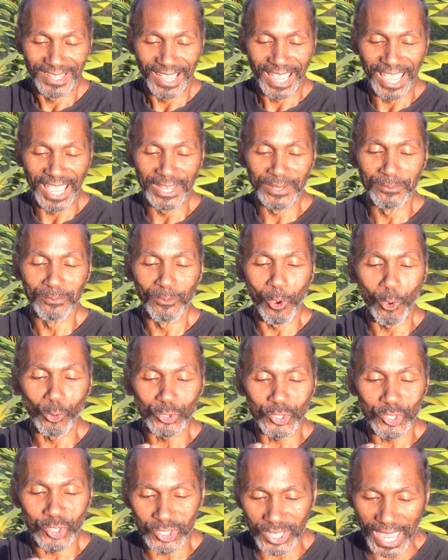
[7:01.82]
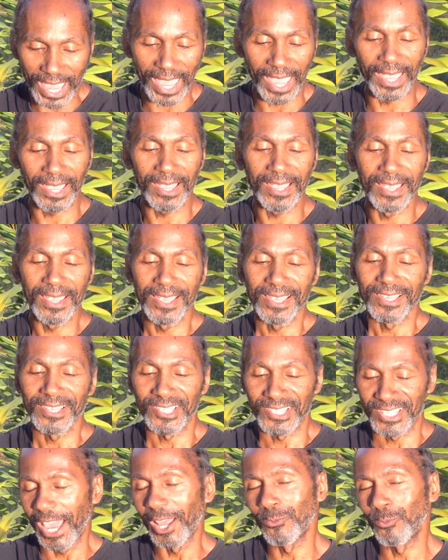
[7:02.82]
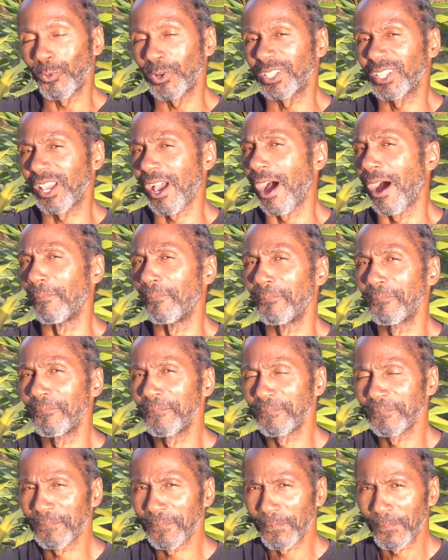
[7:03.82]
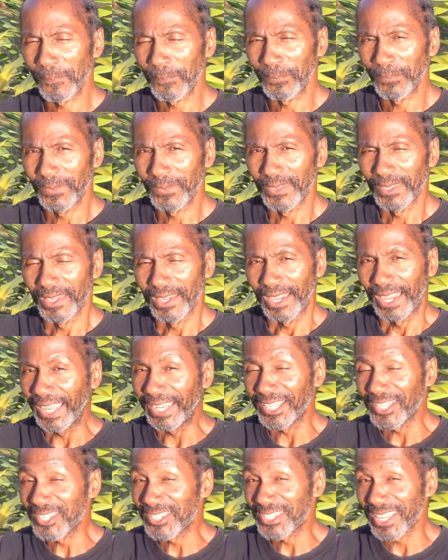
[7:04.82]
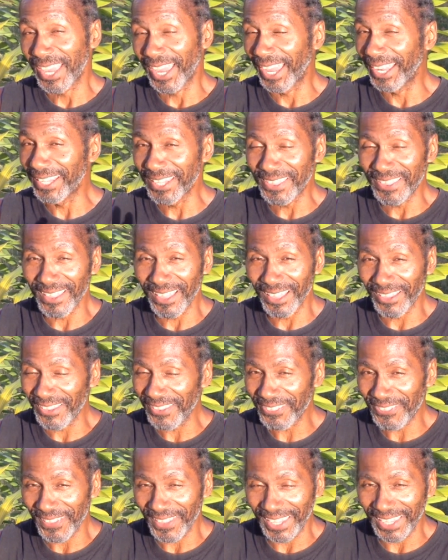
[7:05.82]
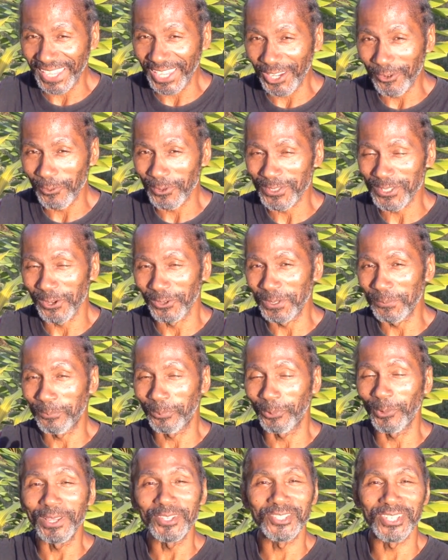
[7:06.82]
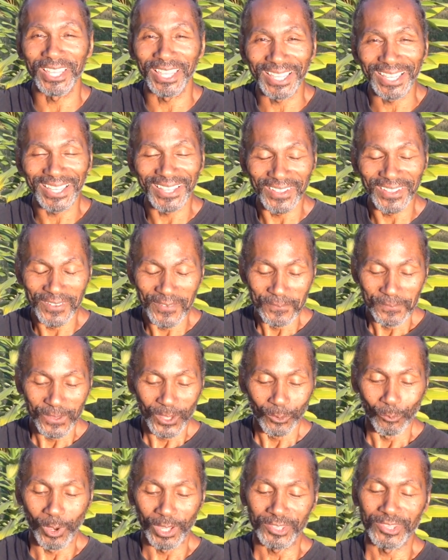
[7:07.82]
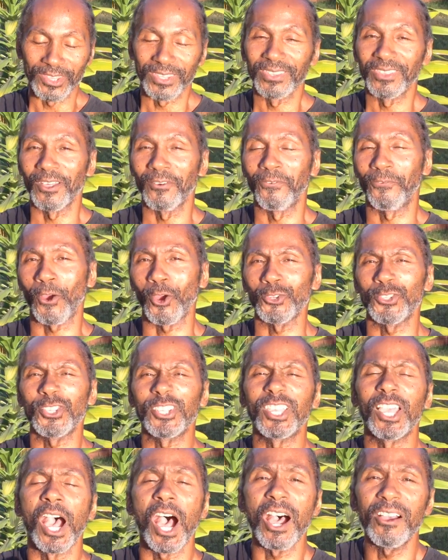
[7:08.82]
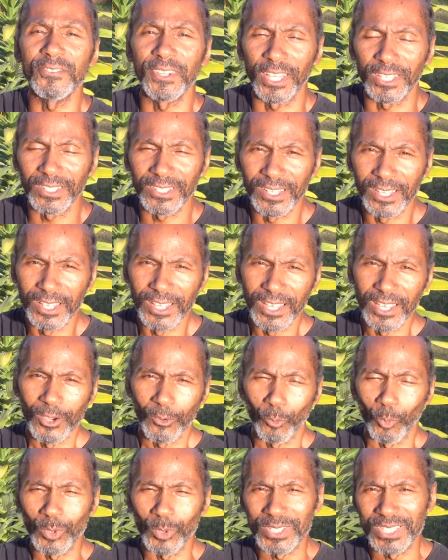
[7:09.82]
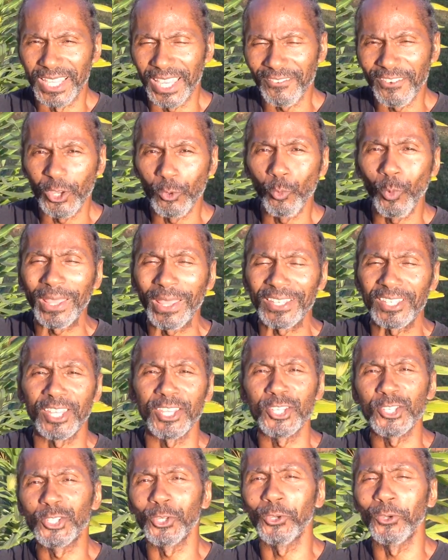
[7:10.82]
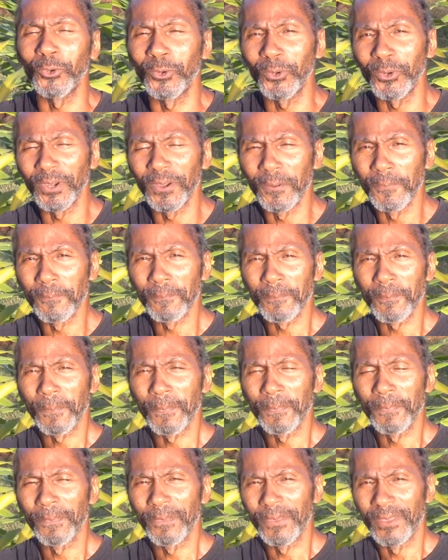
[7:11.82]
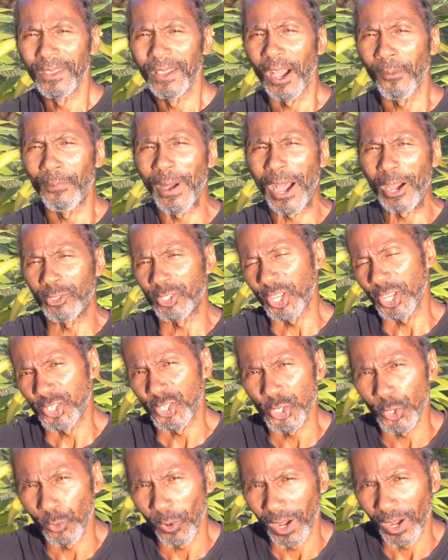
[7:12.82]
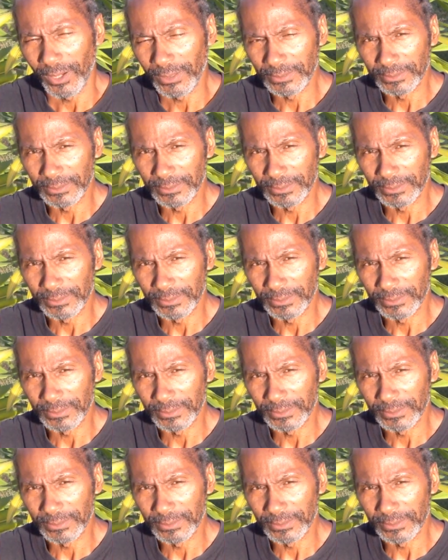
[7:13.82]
and Moshe said would come. He didn't say any other thing. He was only preaching what the first covenant was giving witness to about Yeshua.